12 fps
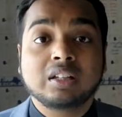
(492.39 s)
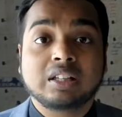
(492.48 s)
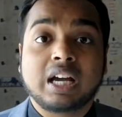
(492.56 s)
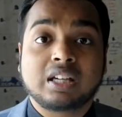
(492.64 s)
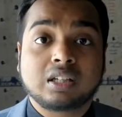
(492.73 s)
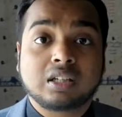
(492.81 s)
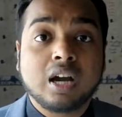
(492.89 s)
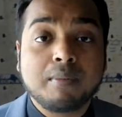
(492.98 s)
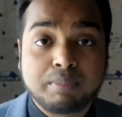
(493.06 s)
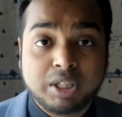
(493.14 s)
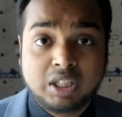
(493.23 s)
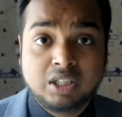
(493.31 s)
like
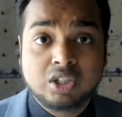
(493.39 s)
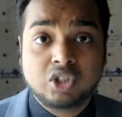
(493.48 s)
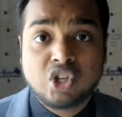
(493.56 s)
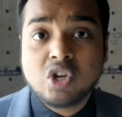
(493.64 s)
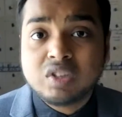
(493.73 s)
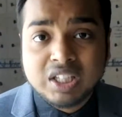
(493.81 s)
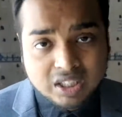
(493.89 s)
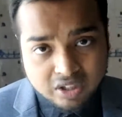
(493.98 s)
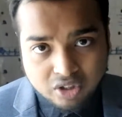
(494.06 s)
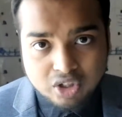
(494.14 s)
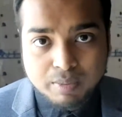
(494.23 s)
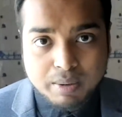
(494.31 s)
company, do you think
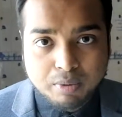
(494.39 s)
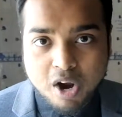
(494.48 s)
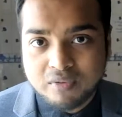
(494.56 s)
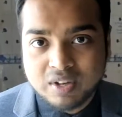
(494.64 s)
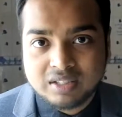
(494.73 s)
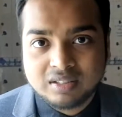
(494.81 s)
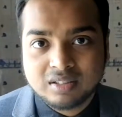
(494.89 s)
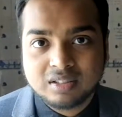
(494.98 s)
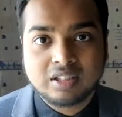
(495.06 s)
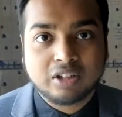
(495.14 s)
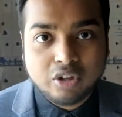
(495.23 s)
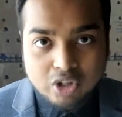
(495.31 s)
they're going to make profit?
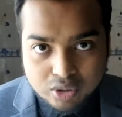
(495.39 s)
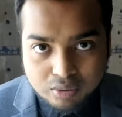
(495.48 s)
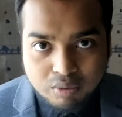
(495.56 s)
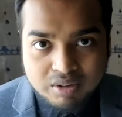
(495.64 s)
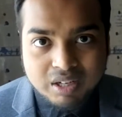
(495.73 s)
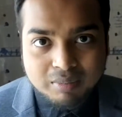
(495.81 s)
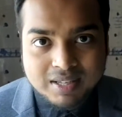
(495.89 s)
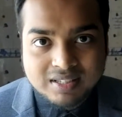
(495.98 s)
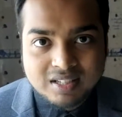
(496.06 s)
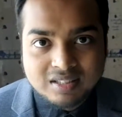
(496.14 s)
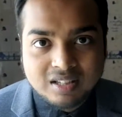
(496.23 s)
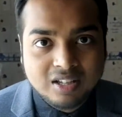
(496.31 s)
They're going to run their
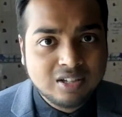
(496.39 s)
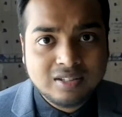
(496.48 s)
business?